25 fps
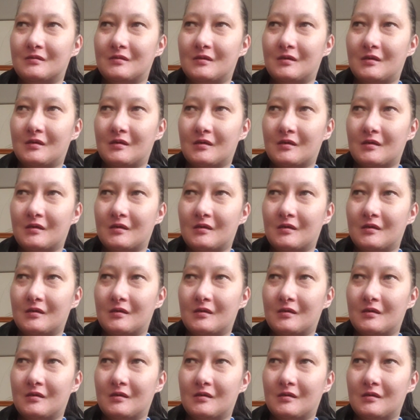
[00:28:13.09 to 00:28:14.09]
uh,
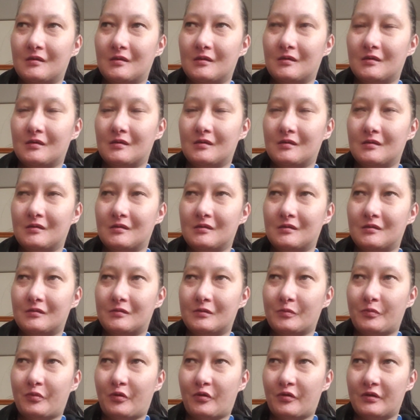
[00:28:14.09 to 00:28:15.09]

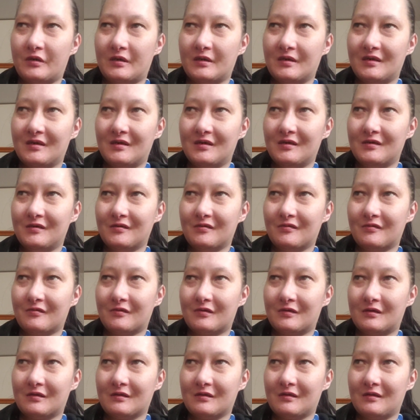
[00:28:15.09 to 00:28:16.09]
reported
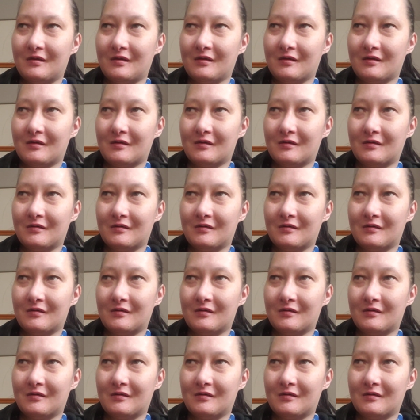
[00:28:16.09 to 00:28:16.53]
or like